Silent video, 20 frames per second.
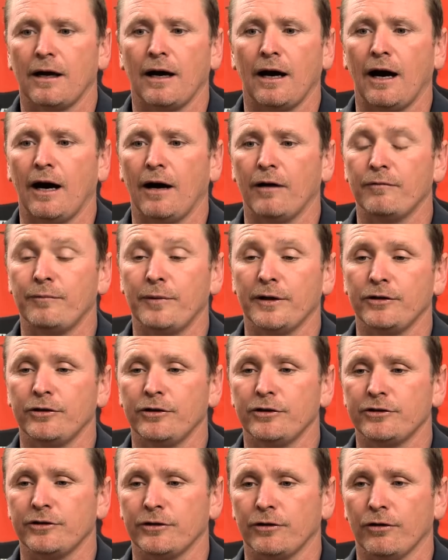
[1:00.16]
Uh, I've been
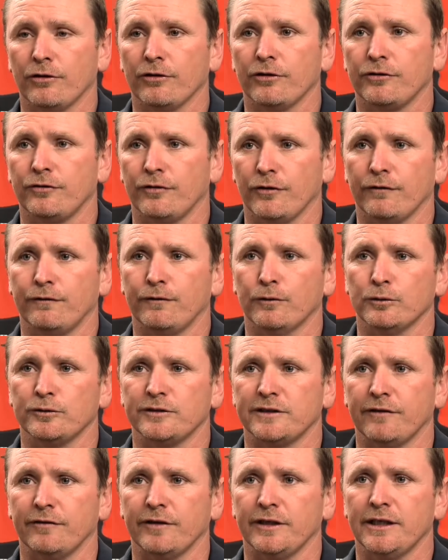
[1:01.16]
using Hondas for the full
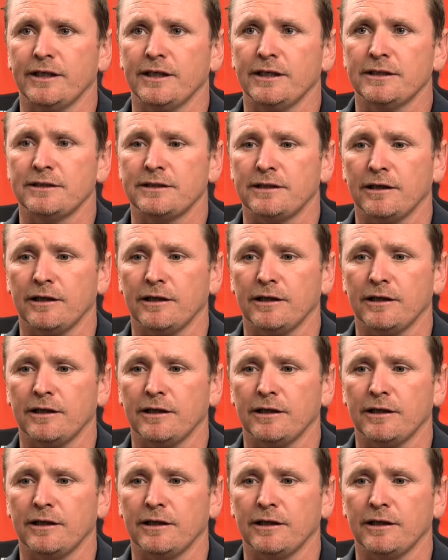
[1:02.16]
seven years.